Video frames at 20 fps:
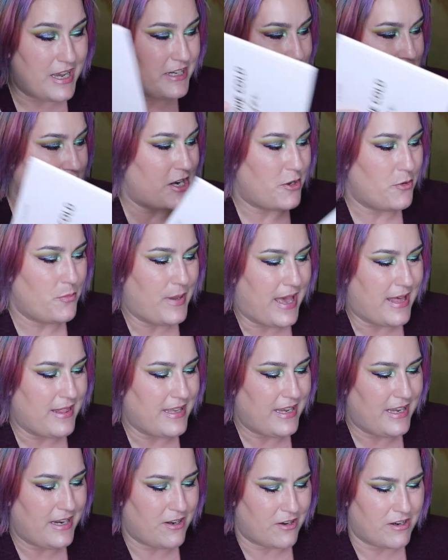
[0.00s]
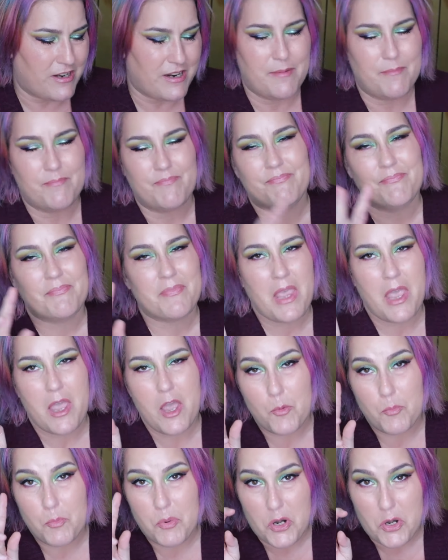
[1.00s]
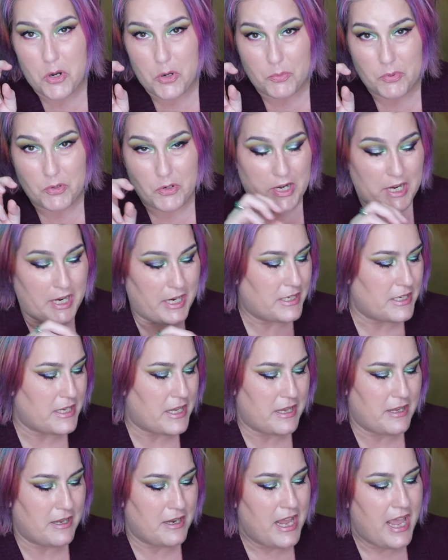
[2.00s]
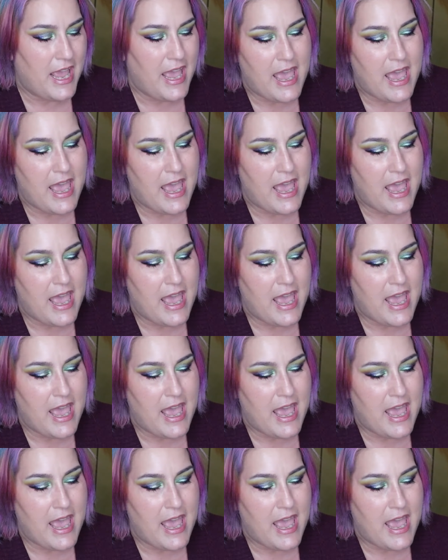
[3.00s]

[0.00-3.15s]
eyeshadow palette or appropriate, a uh,